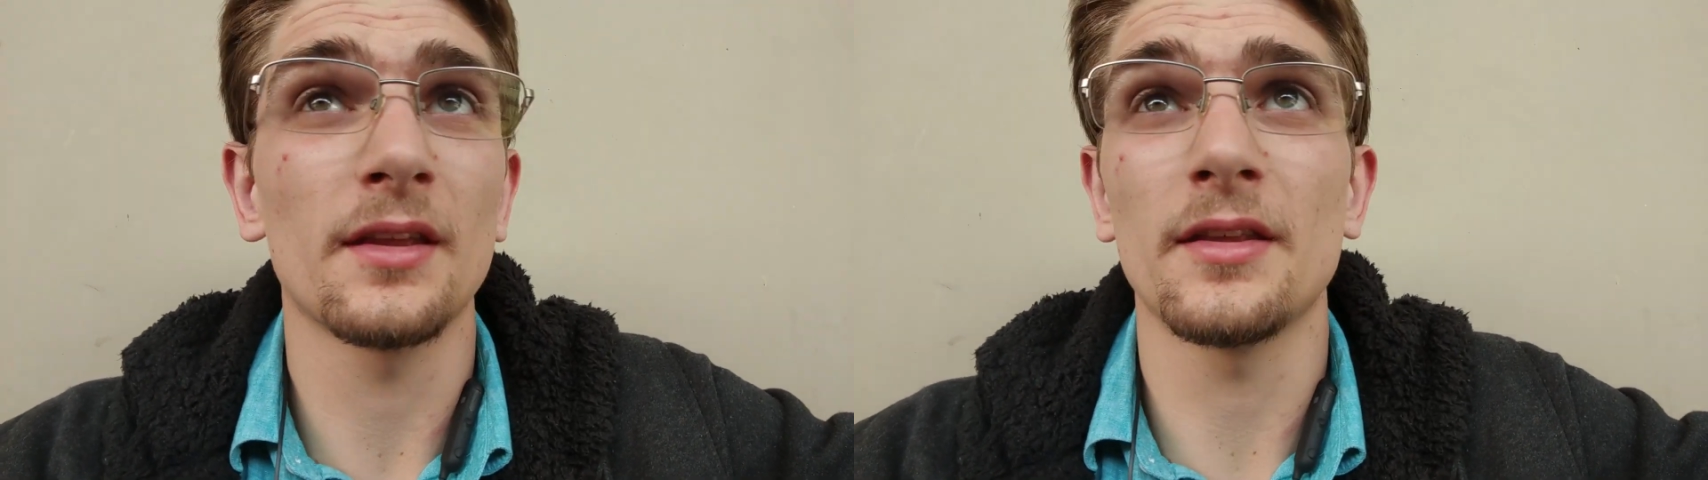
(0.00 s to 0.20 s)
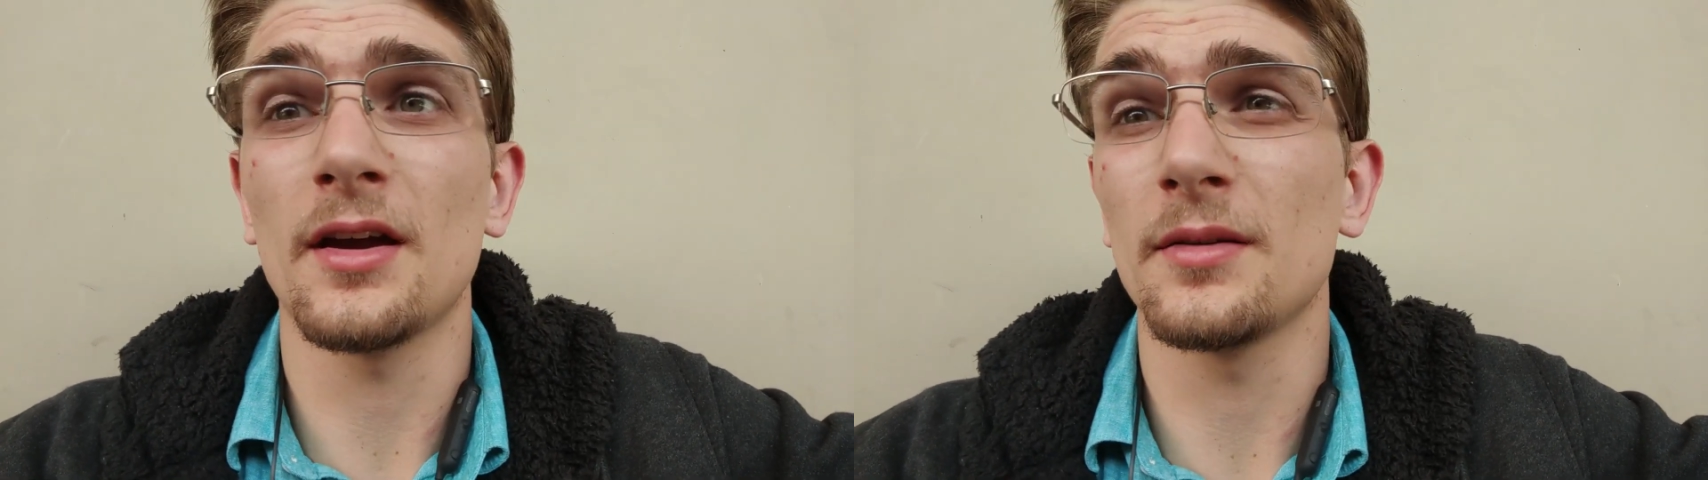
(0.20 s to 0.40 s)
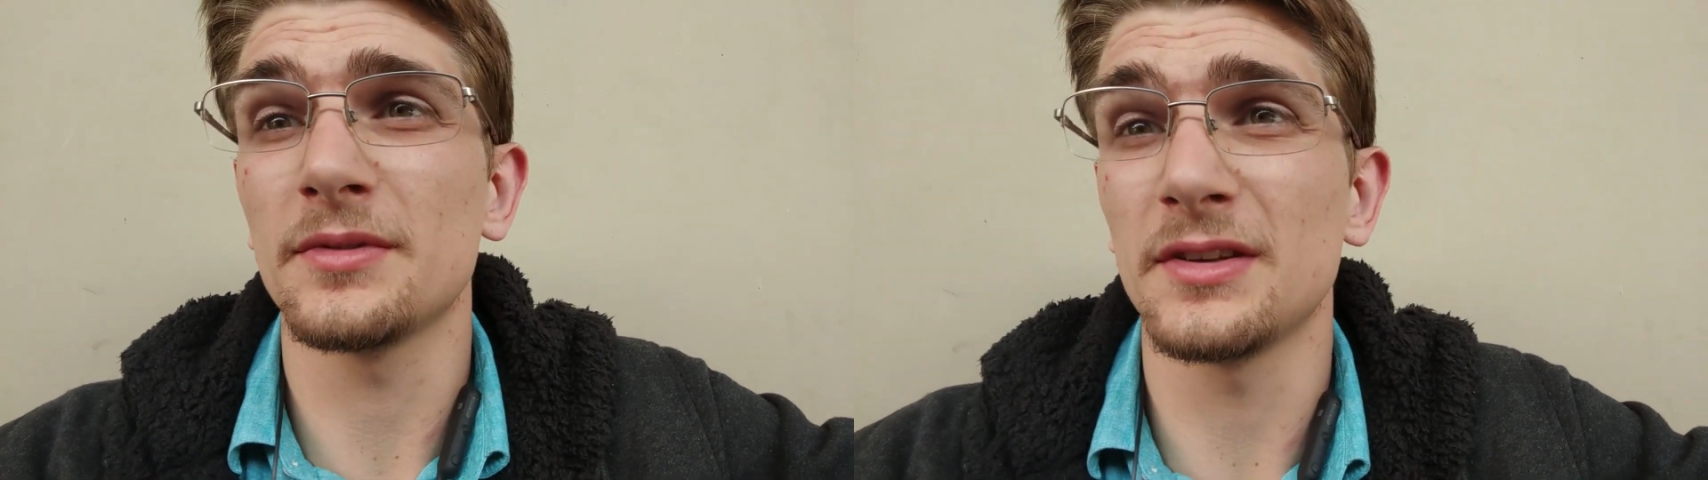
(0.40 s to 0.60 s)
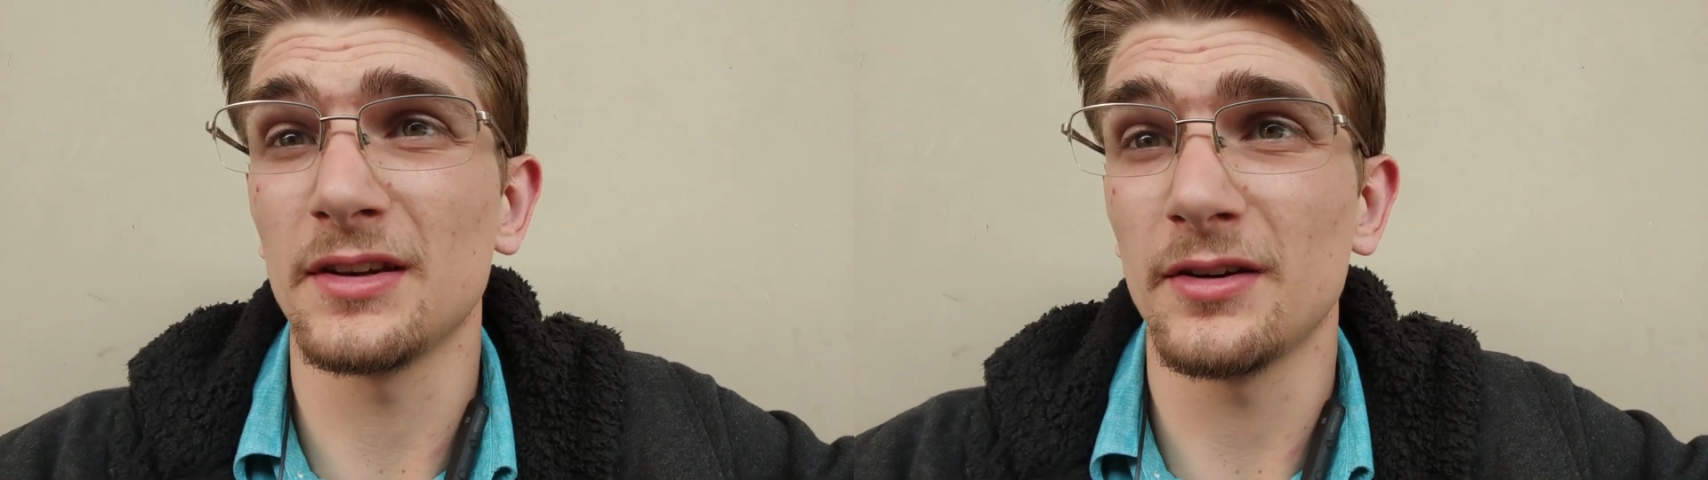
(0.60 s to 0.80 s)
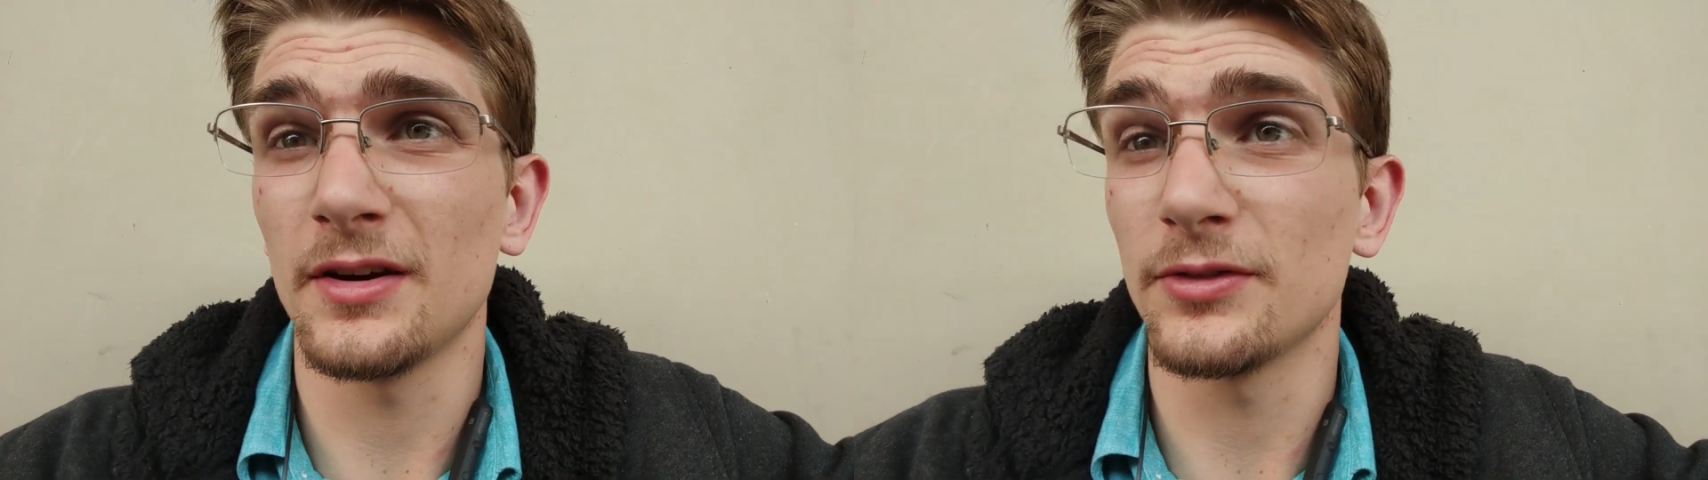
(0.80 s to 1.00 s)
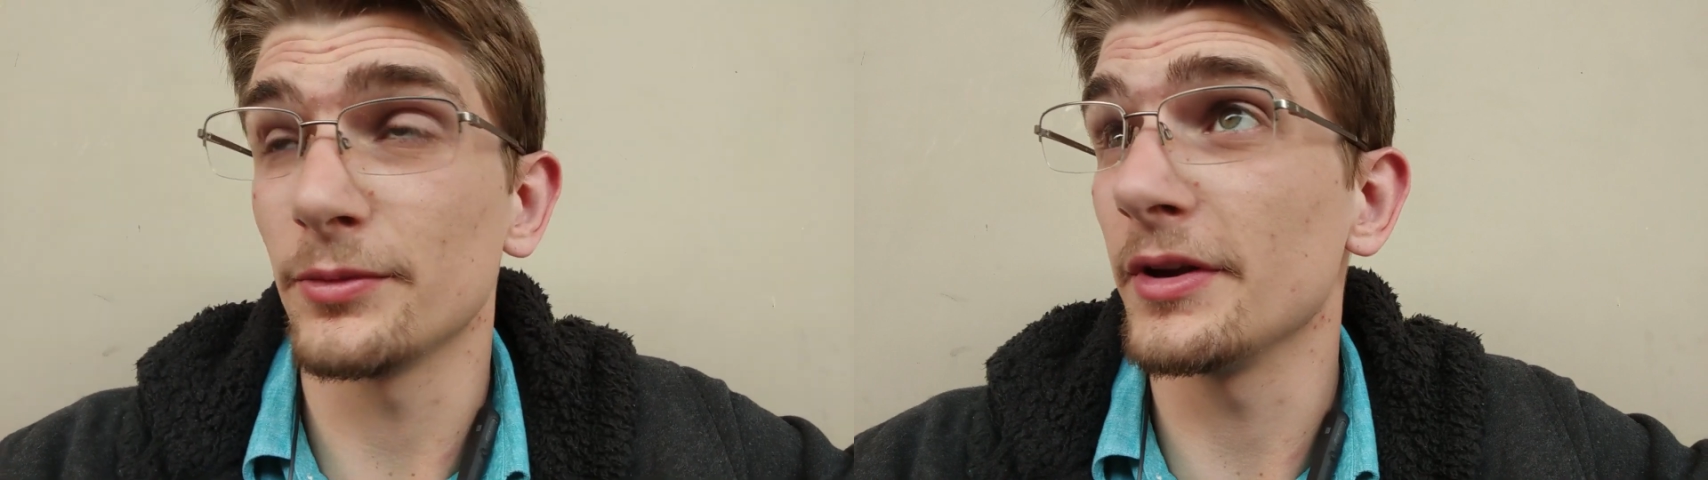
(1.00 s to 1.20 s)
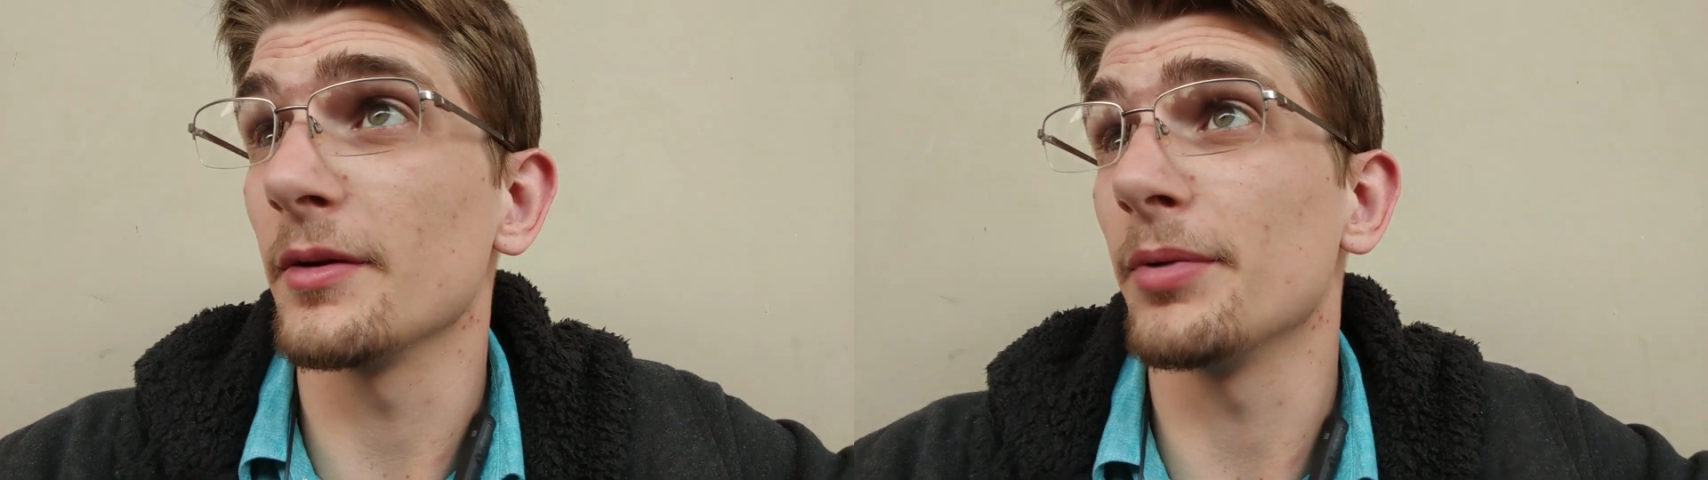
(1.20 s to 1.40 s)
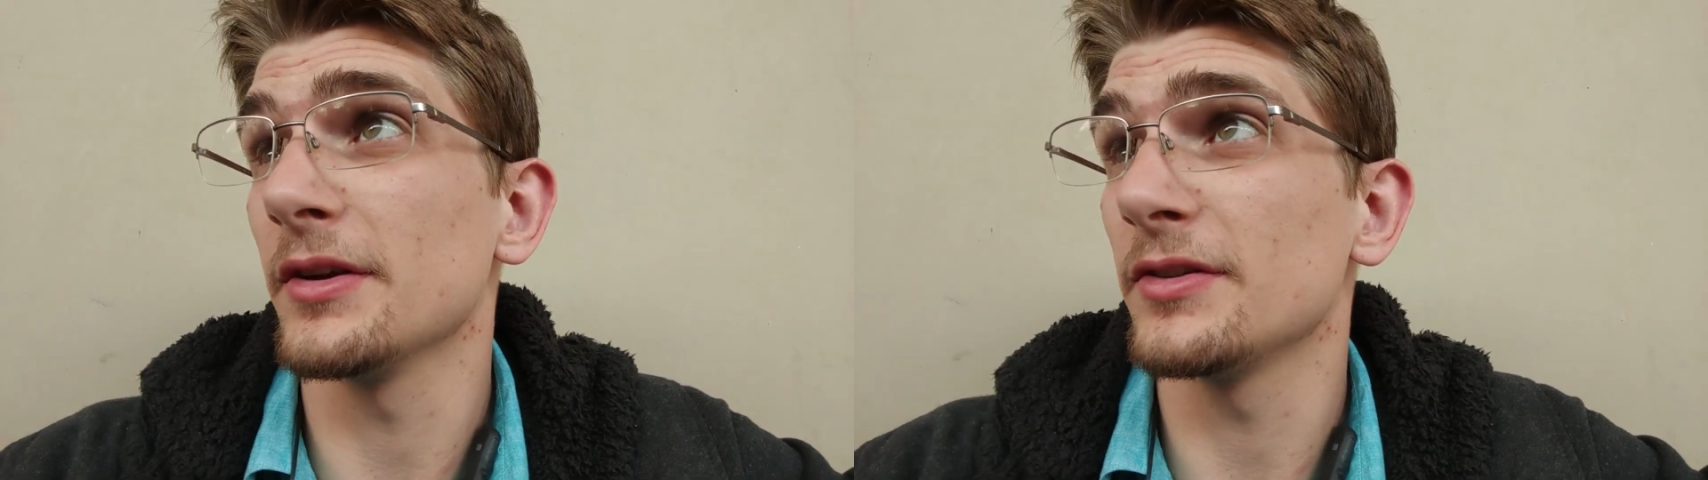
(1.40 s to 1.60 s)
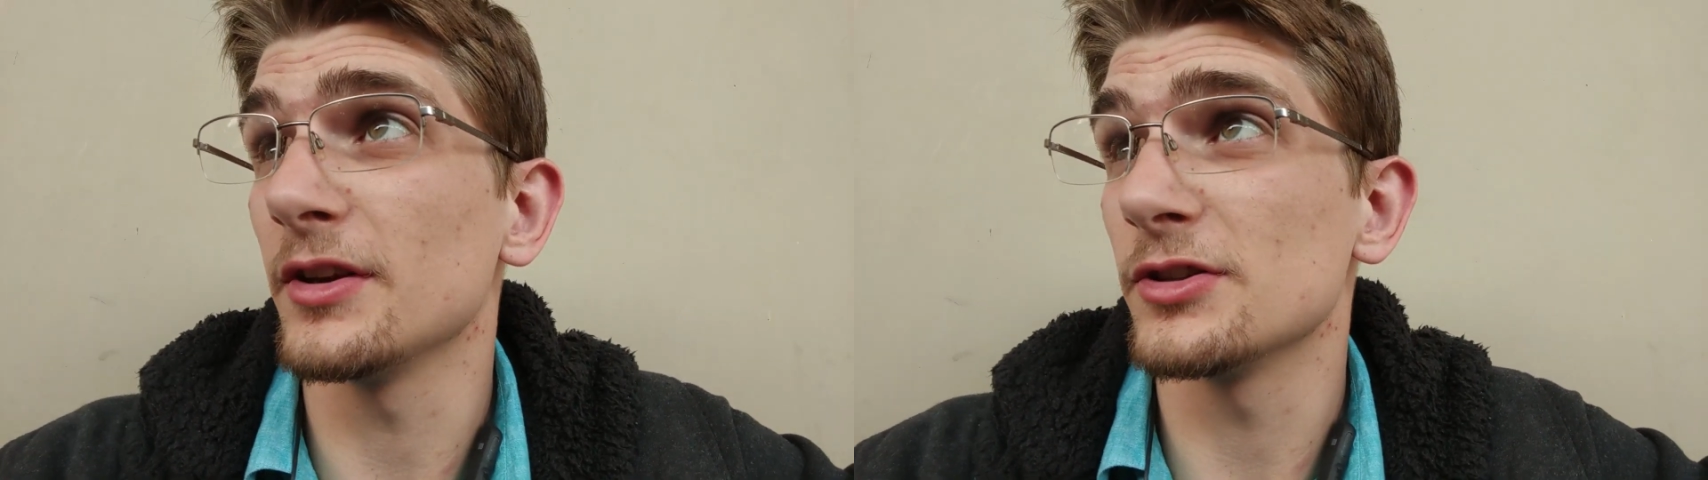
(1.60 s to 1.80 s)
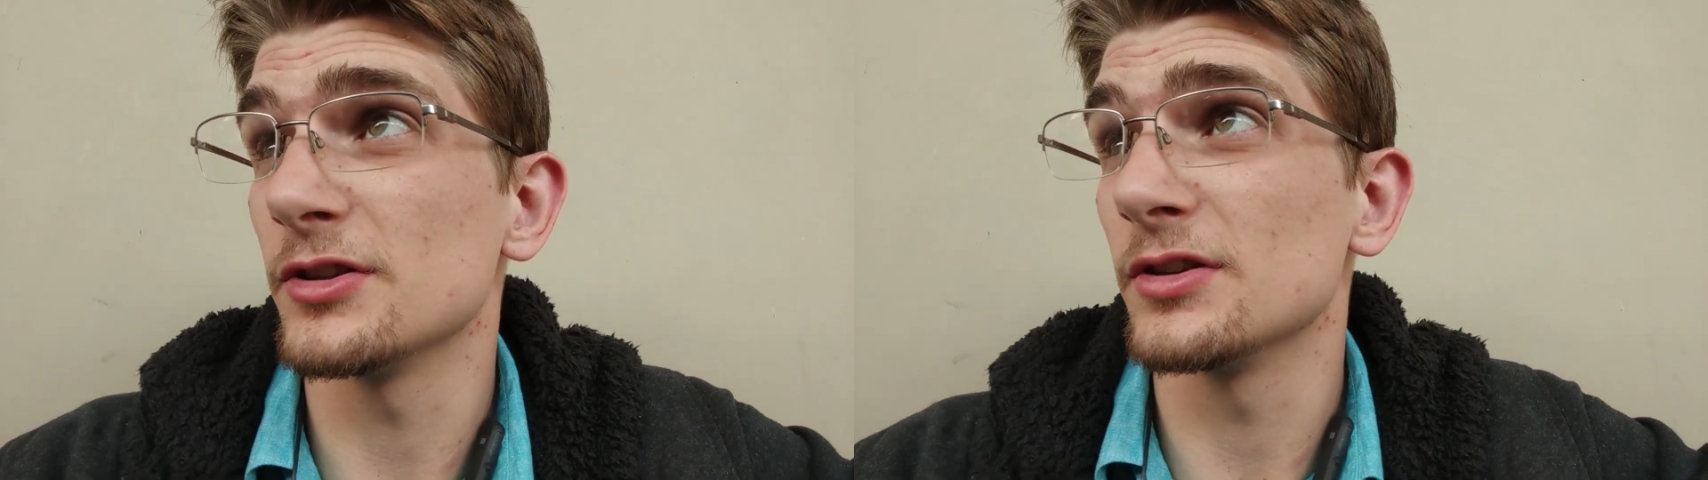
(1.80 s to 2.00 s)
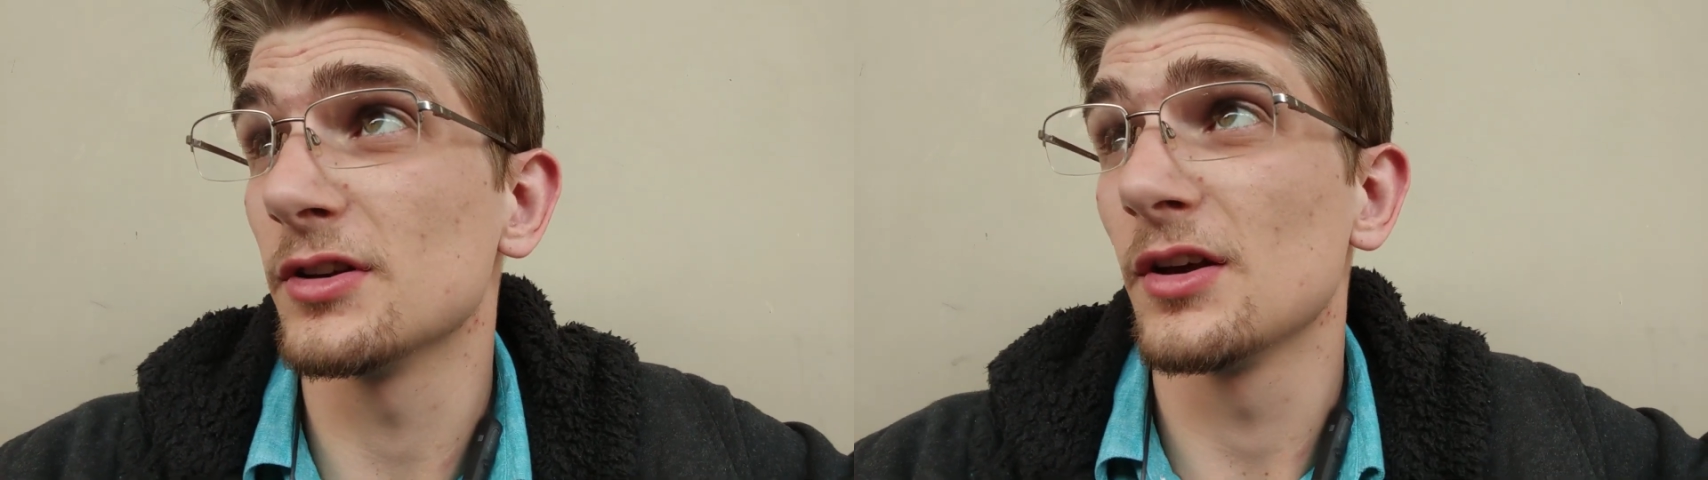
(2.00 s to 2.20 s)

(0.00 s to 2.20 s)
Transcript: Now I'm sitting here at the Riga bus station,